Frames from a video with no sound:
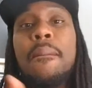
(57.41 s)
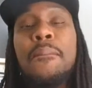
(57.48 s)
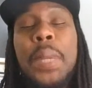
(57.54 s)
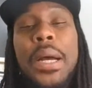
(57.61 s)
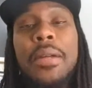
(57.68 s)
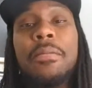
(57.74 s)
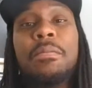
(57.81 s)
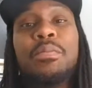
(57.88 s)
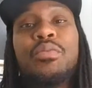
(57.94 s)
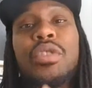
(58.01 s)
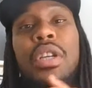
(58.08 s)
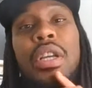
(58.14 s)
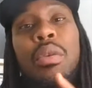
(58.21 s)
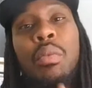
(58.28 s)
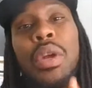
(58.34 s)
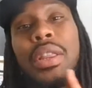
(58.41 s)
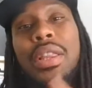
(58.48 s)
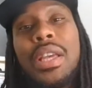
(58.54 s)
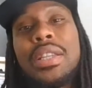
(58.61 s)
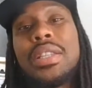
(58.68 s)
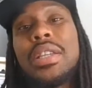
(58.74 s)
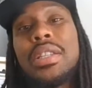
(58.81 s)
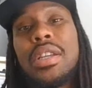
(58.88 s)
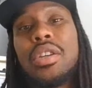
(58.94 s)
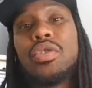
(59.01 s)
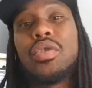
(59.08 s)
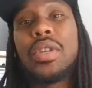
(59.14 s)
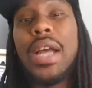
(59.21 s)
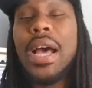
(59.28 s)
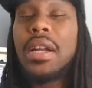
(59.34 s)
But with that
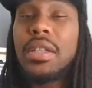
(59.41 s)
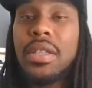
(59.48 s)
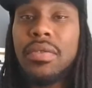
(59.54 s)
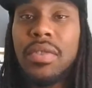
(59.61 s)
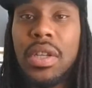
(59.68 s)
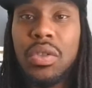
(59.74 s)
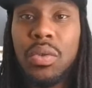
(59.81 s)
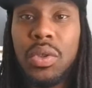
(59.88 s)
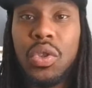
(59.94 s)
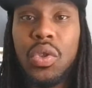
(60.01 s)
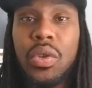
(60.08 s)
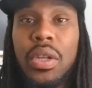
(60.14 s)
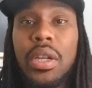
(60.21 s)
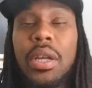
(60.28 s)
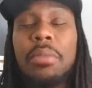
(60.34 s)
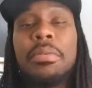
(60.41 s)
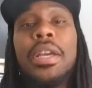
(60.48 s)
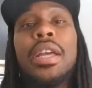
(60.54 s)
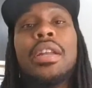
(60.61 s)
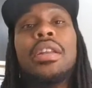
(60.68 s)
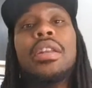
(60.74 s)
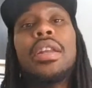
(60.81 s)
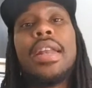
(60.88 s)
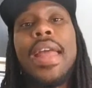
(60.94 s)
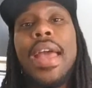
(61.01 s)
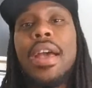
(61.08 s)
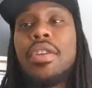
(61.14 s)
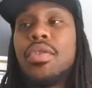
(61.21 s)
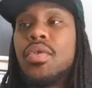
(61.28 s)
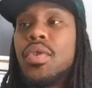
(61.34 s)
$600, if that's what you end up getting,
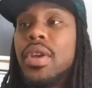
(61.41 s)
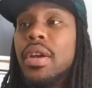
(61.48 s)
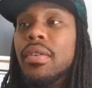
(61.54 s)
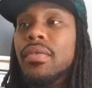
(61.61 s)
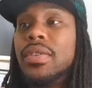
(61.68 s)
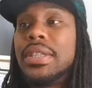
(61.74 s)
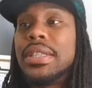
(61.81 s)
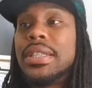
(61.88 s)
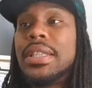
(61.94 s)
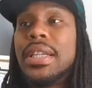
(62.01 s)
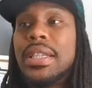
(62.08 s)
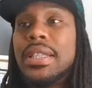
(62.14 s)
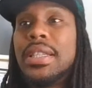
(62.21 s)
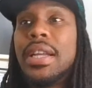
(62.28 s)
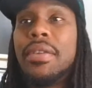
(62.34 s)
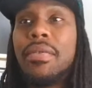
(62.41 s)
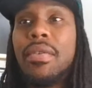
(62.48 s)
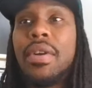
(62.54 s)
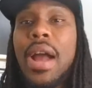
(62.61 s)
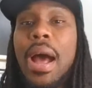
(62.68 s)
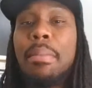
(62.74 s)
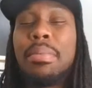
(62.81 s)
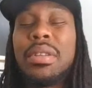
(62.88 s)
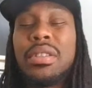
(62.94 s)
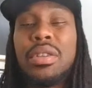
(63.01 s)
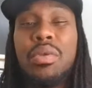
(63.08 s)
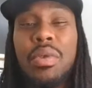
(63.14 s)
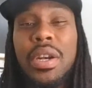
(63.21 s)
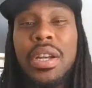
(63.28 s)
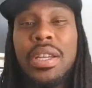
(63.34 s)
now you give six different
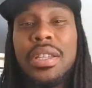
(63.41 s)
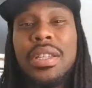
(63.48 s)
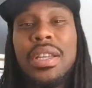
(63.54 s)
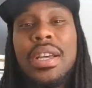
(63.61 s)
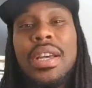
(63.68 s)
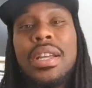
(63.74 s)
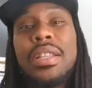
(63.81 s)
opportunities